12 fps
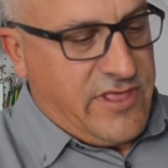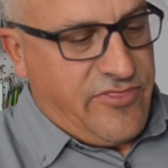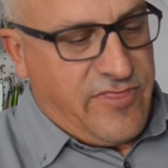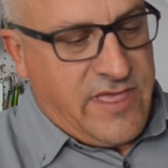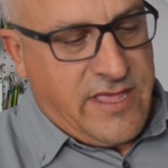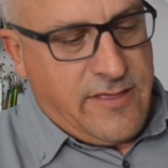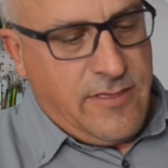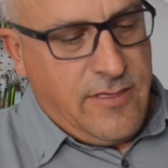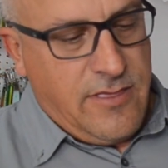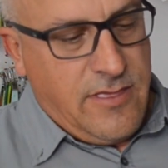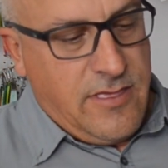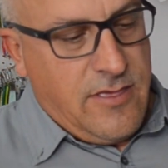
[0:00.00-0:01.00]
thing
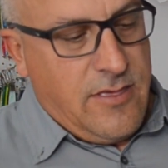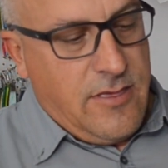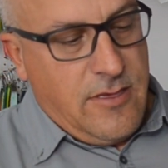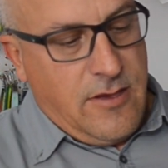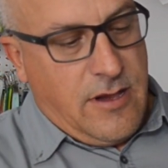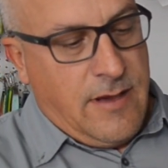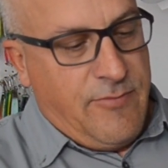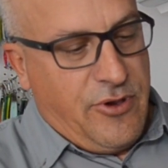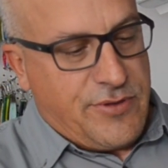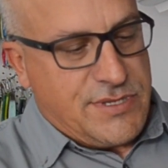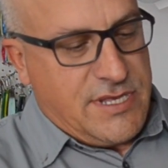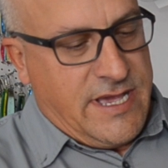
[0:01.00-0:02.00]
on
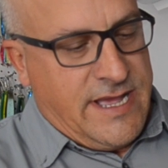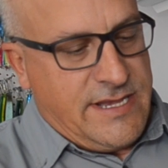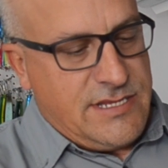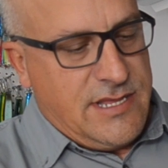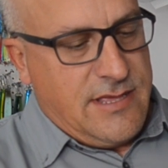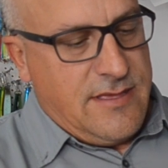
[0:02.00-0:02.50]
both sides.